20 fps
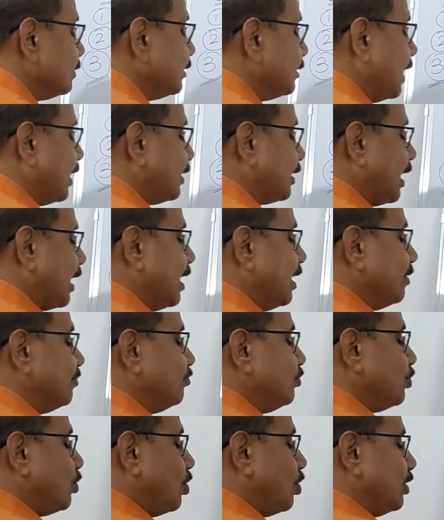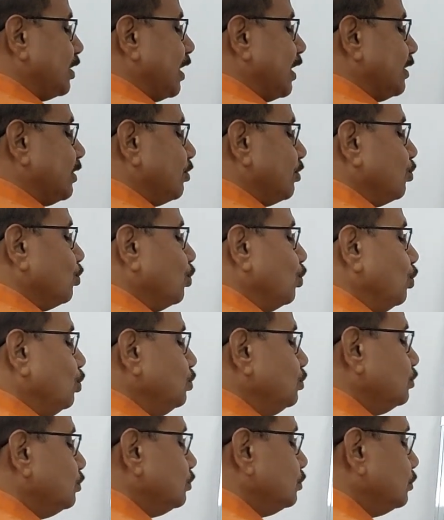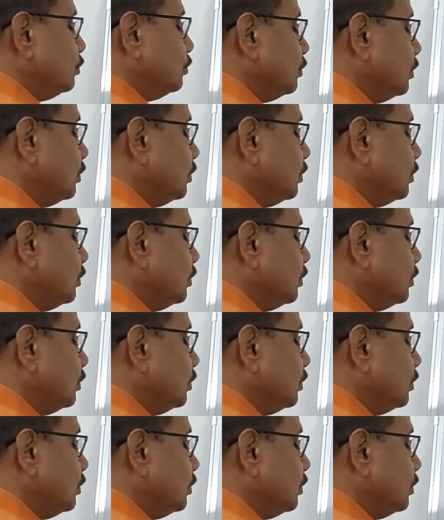that I have drawn at O.